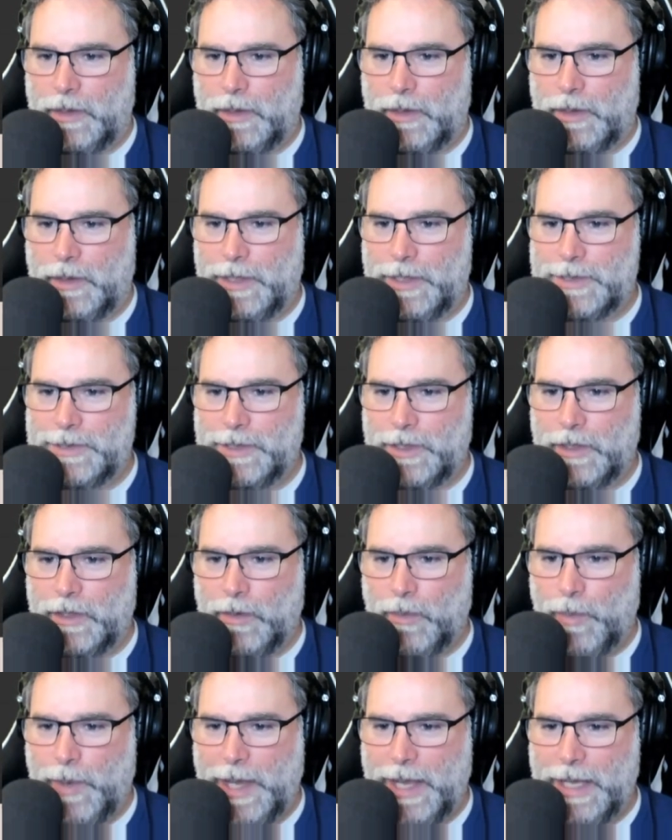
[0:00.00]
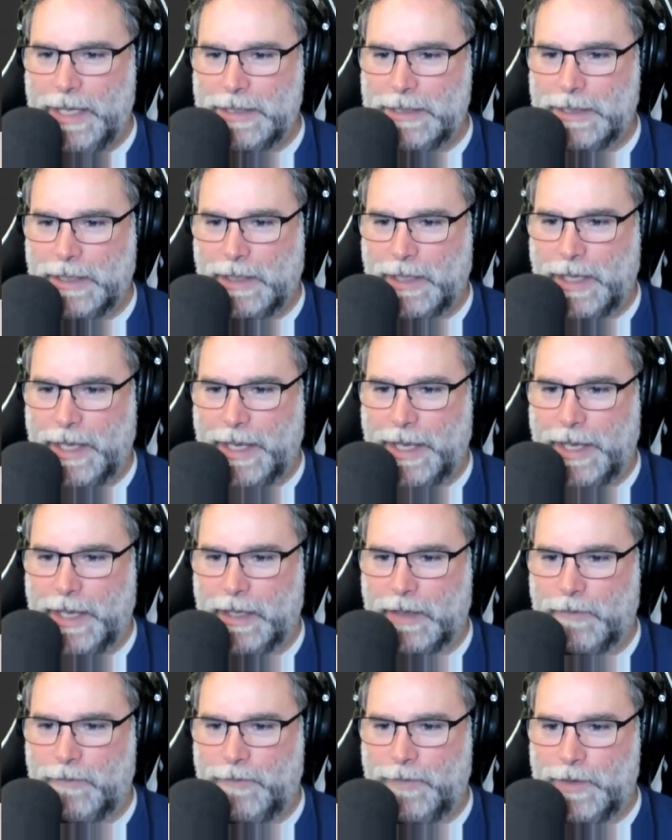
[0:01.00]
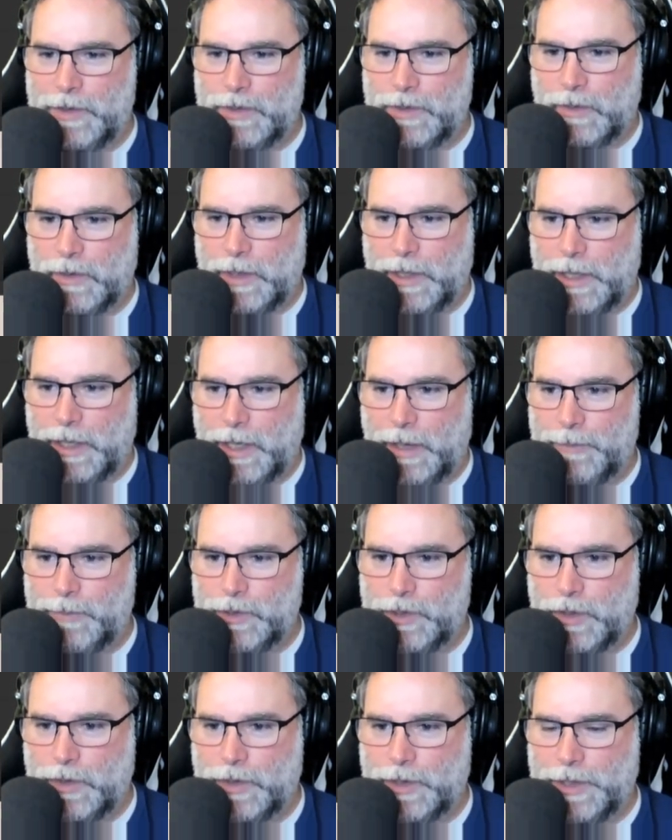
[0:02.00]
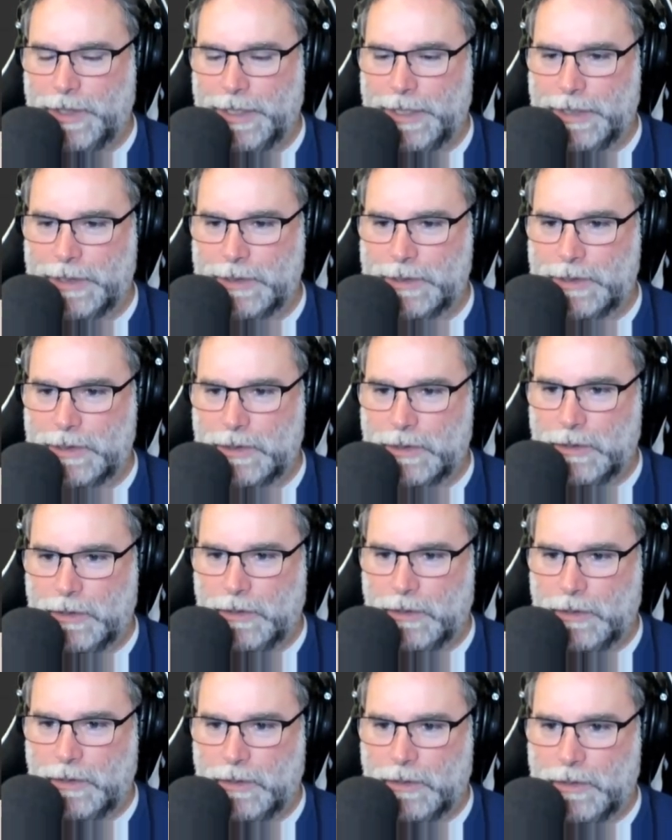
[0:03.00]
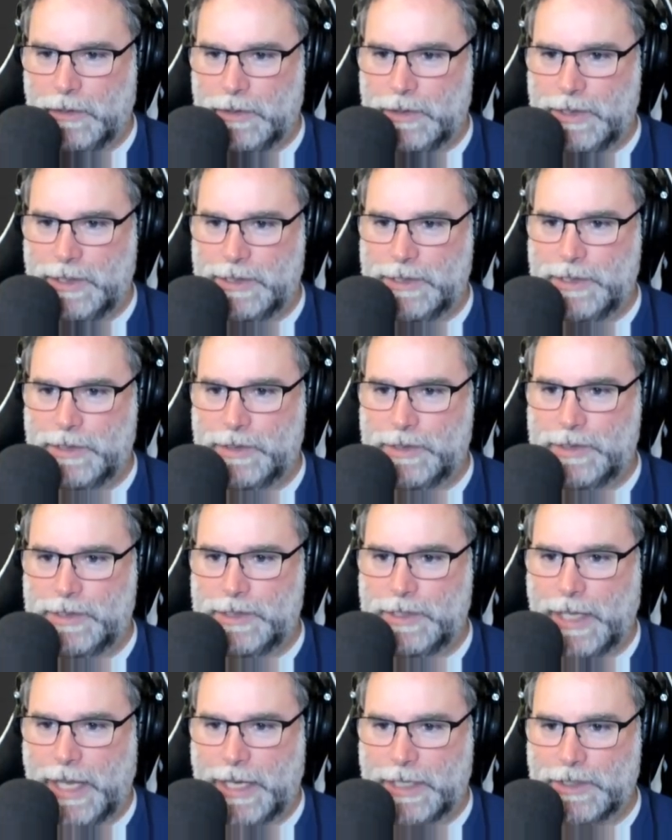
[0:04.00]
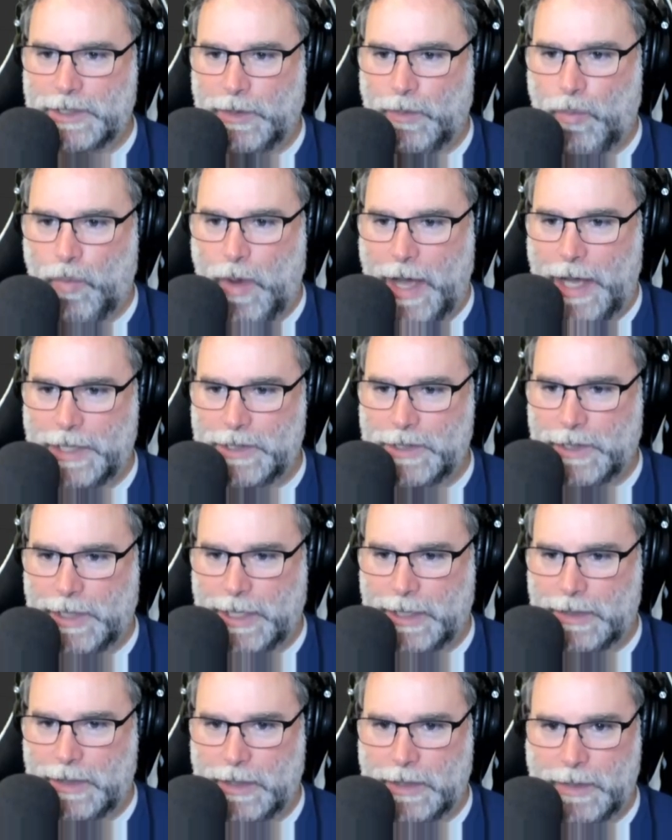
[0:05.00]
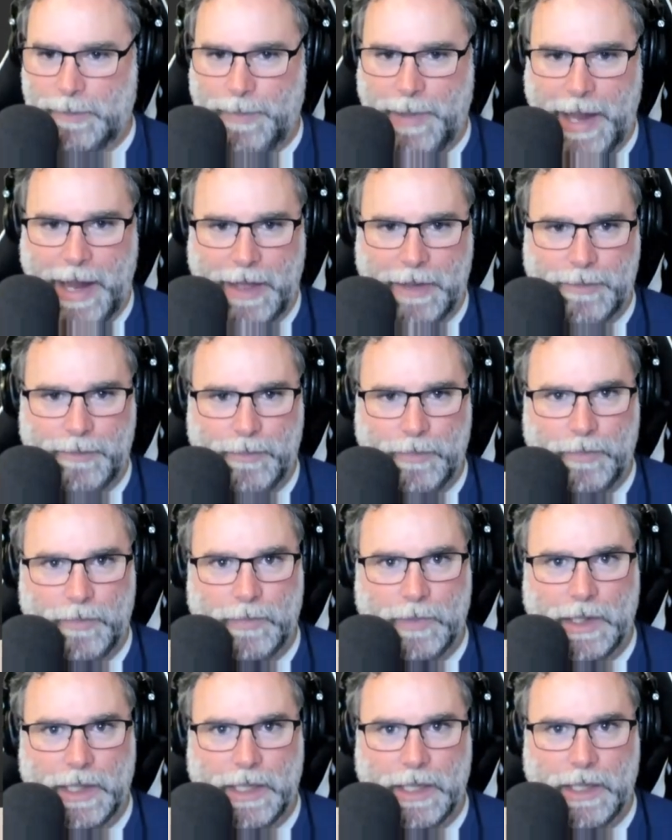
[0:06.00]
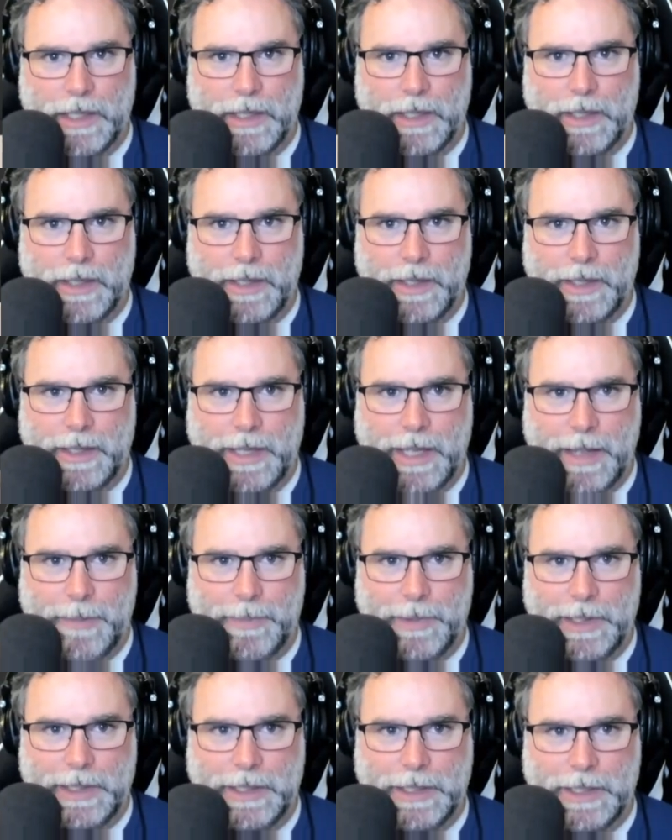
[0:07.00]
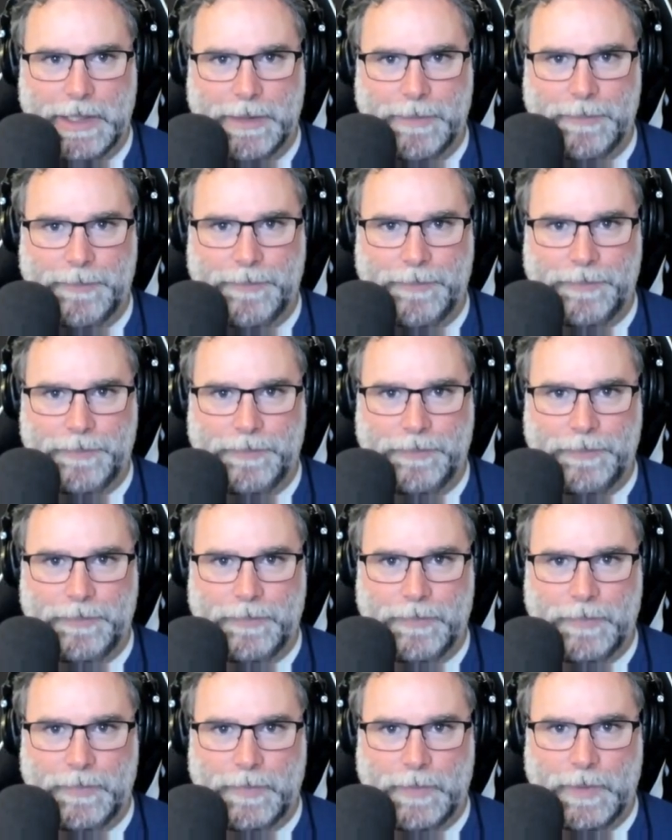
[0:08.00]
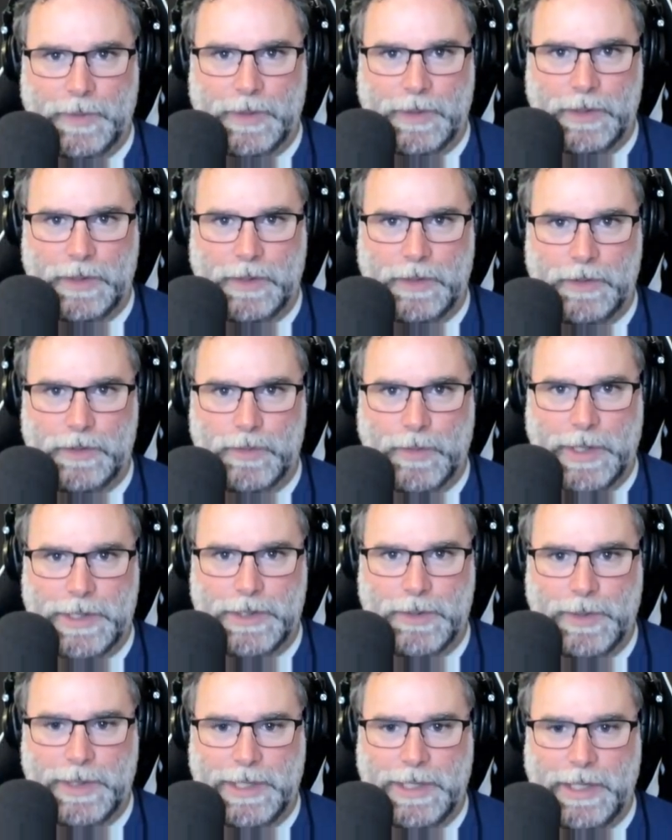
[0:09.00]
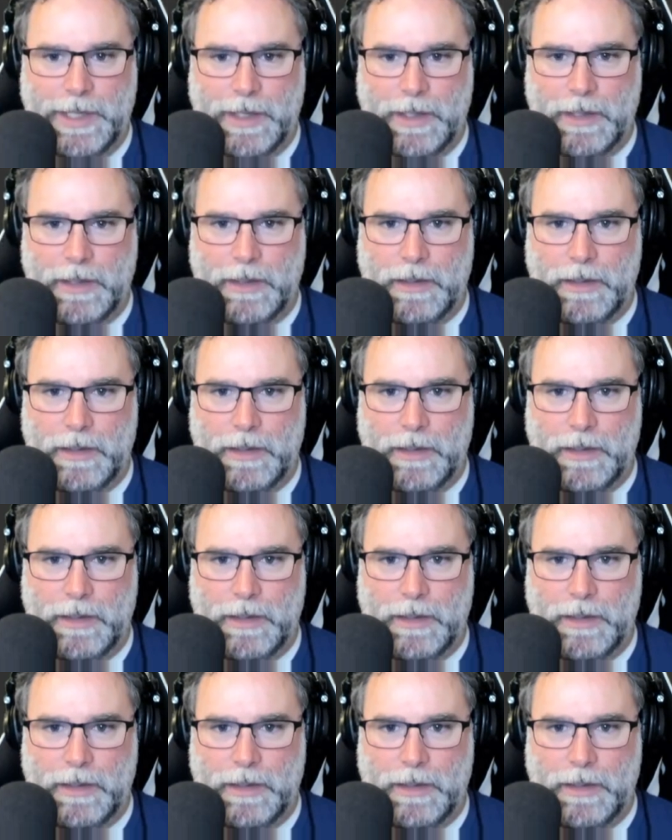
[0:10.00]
Is there a way to like visualize? I'm sure there is. To actually watch like the path happening here. Do I do it here?